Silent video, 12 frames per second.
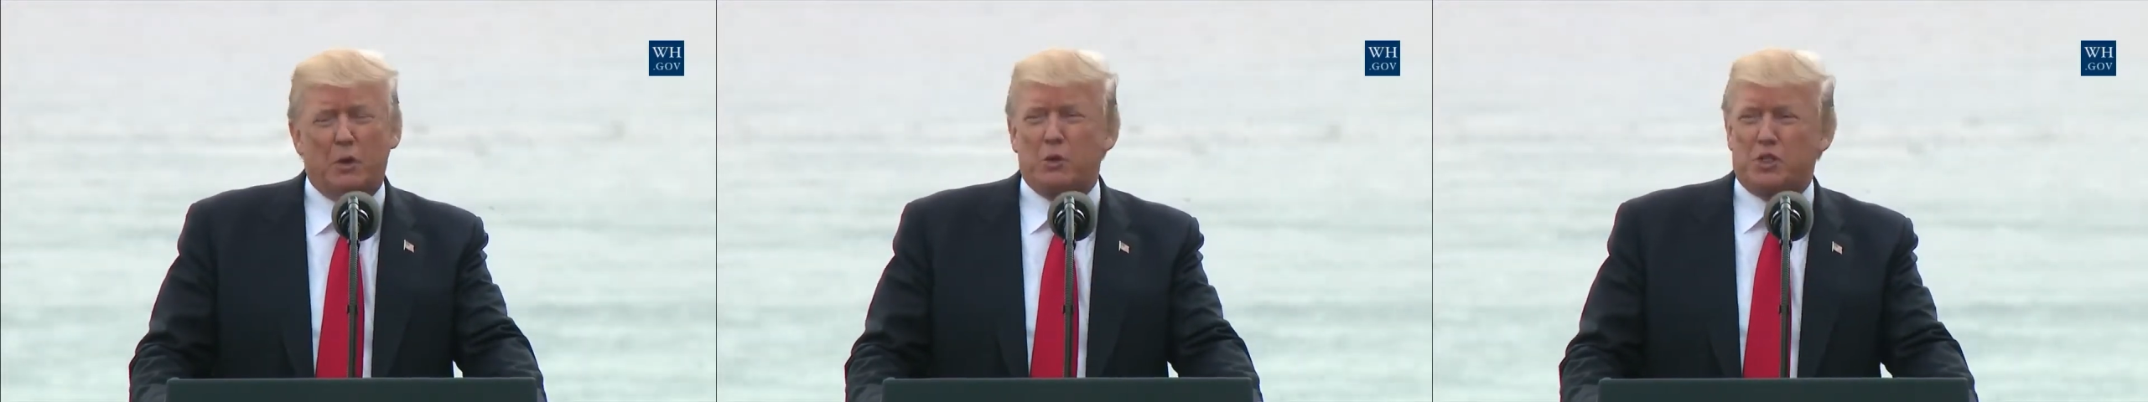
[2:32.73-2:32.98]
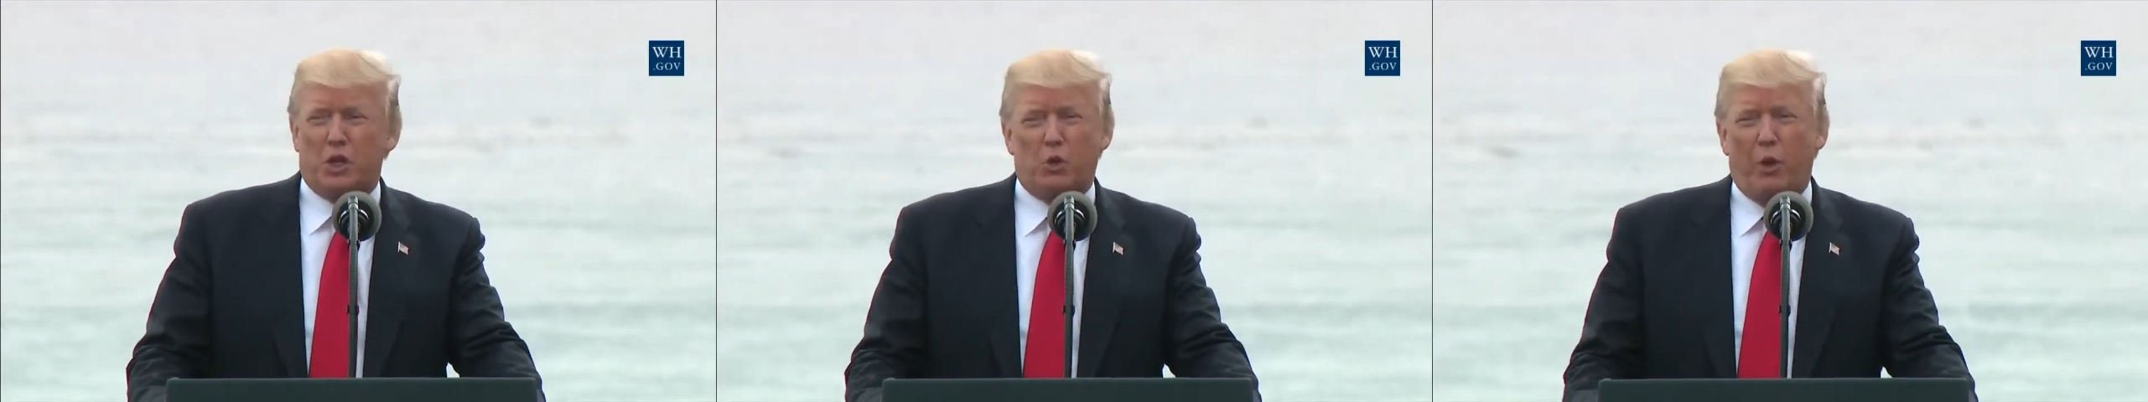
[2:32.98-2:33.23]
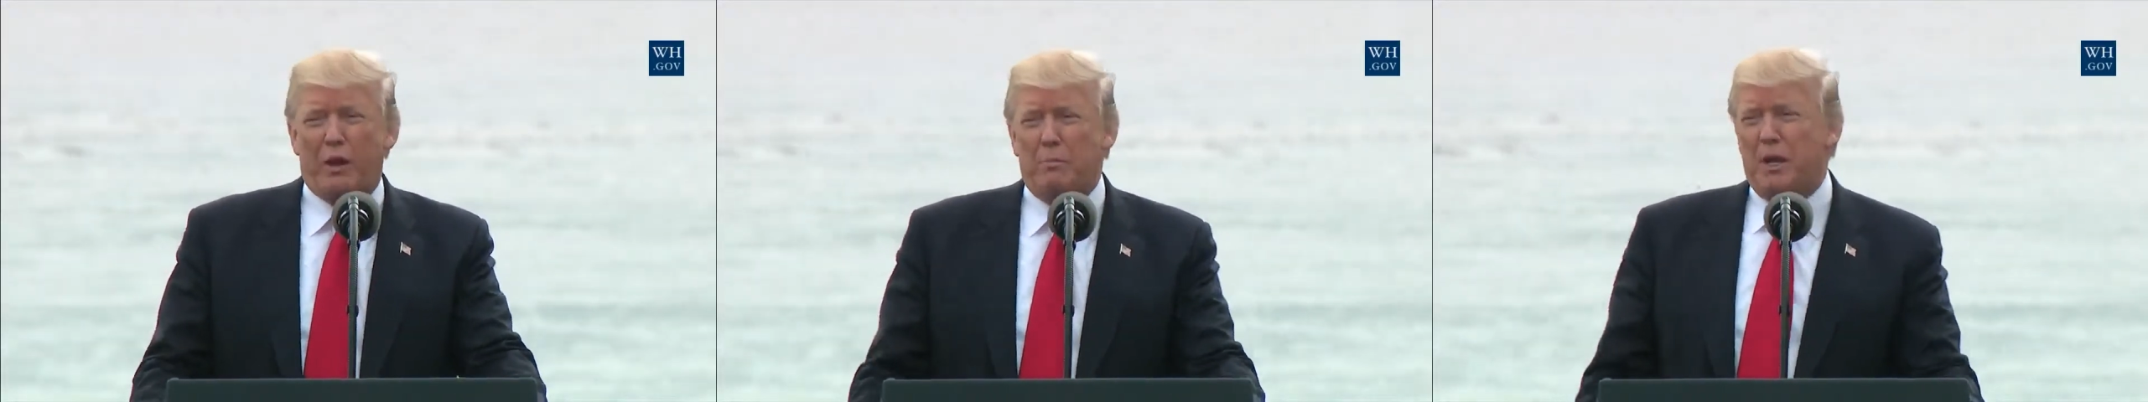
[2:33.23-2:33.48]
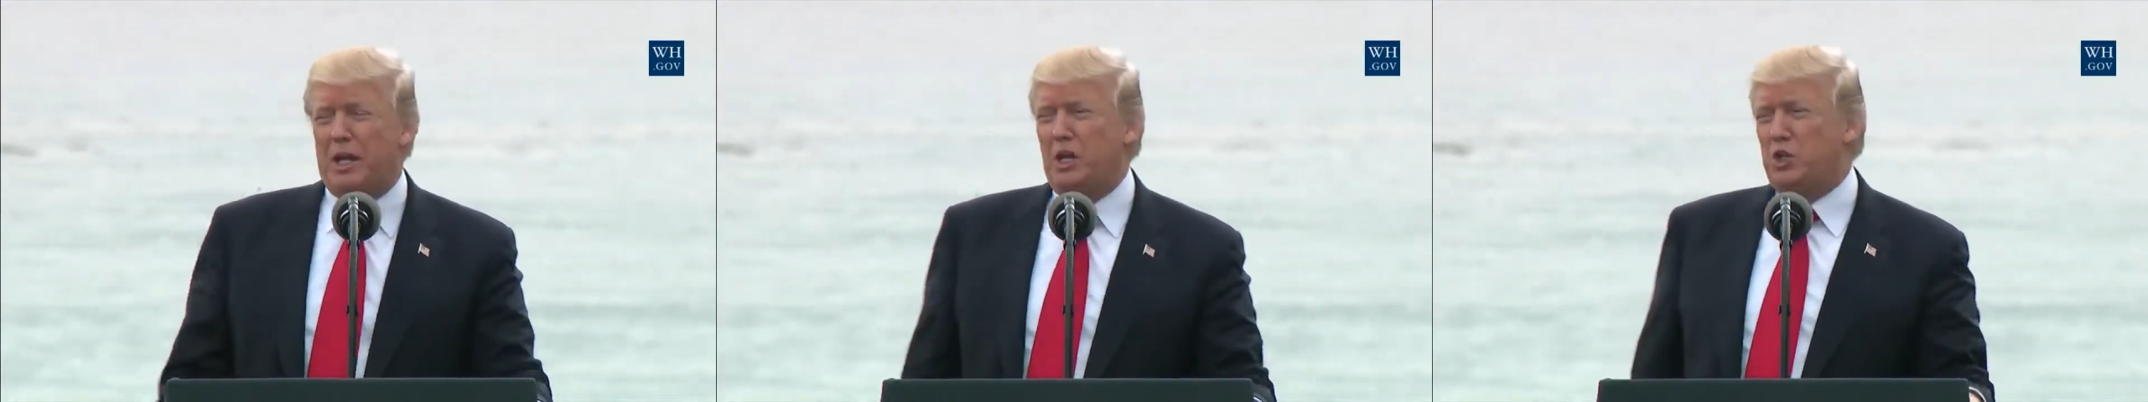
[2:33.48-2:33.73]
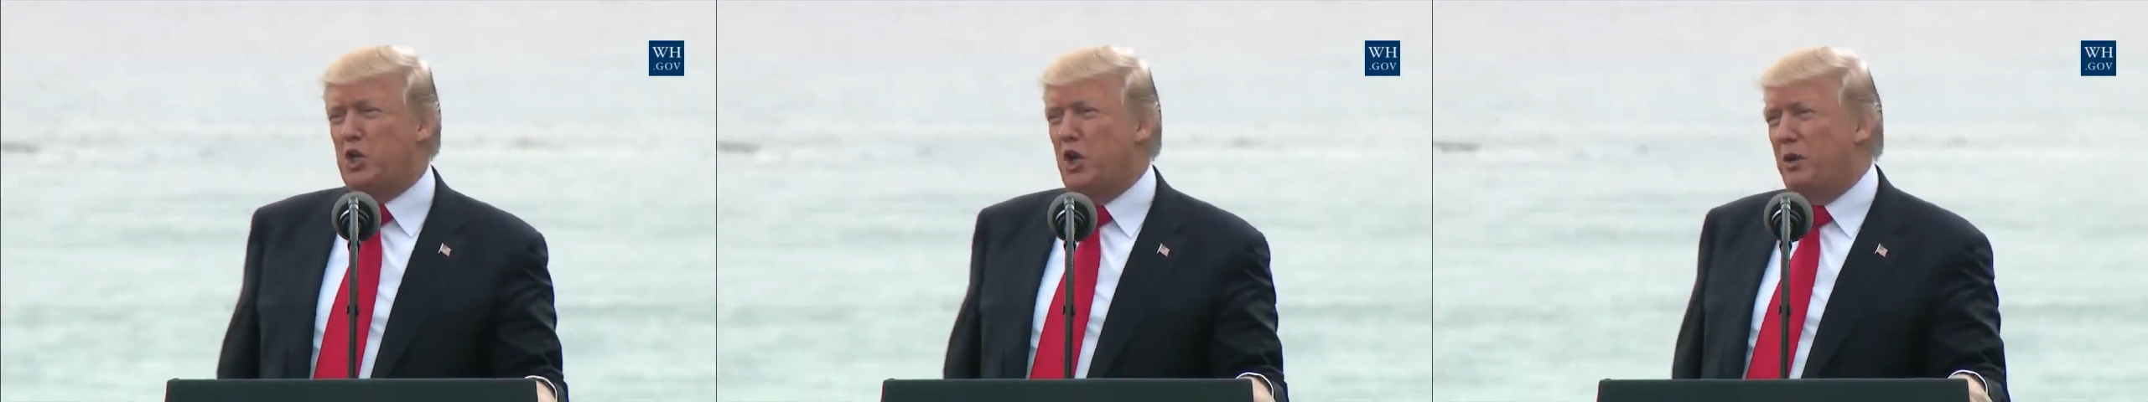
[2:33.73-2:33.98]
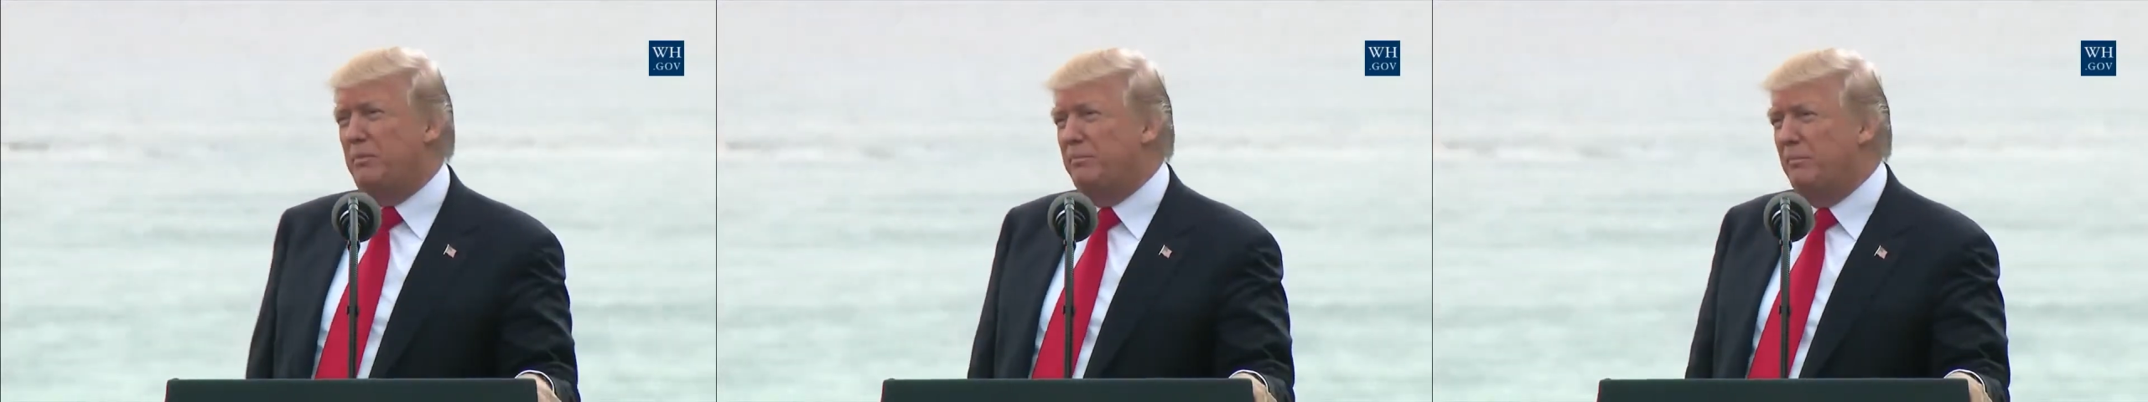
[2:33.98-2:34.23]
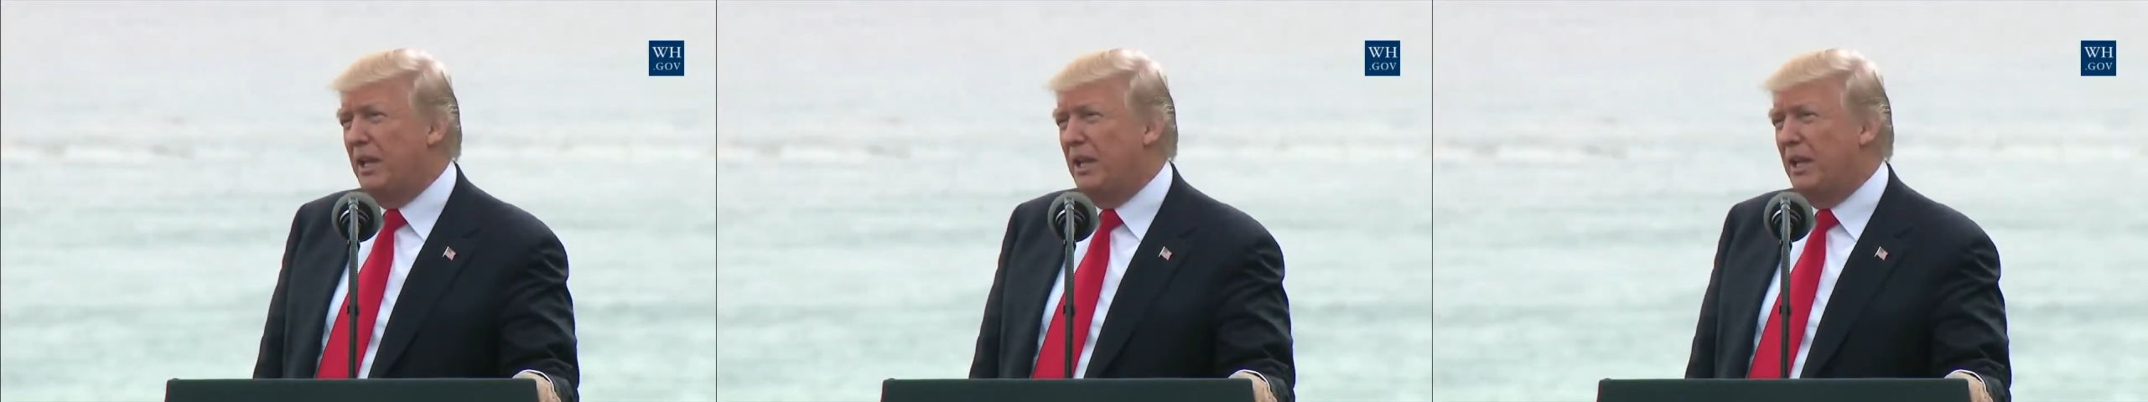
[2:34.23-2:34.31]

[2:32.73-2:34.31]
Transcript: That was a great meeting, Sean.